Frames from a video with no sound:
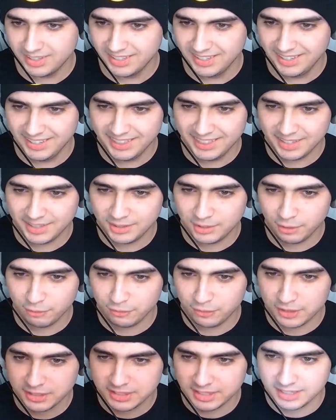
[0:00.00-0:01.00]
The
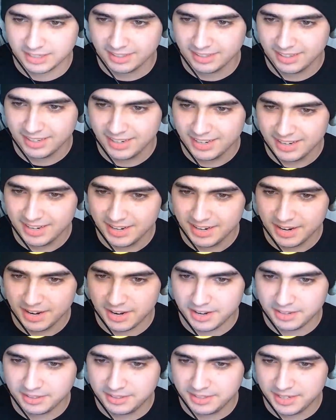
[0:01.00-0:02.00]
difference in,
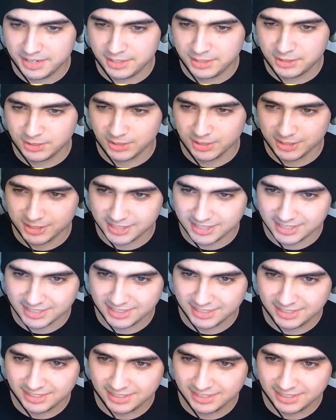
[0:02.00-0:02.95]
in teachers.